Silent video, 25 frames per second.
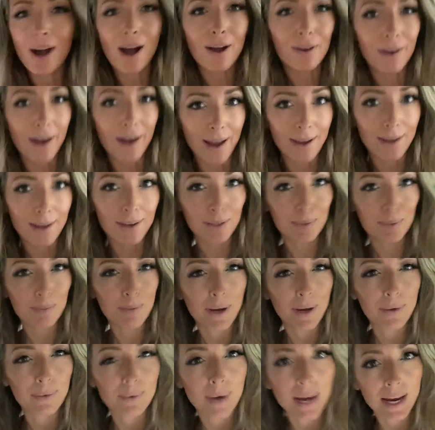All right, here's my
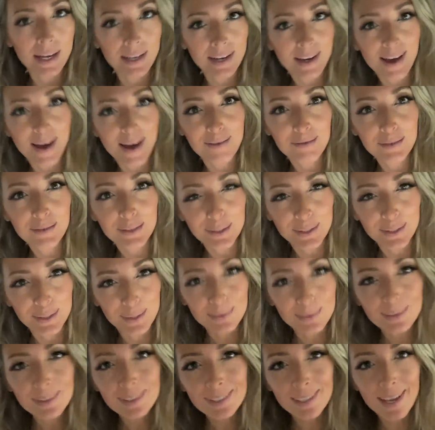rainy
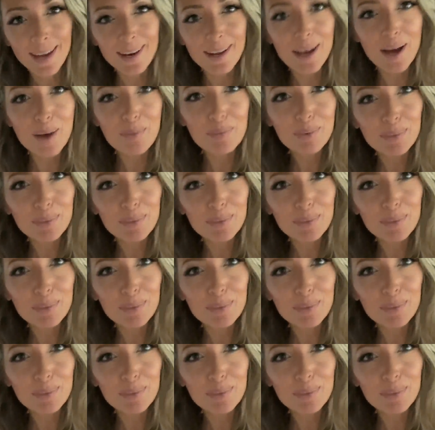afternoon setup.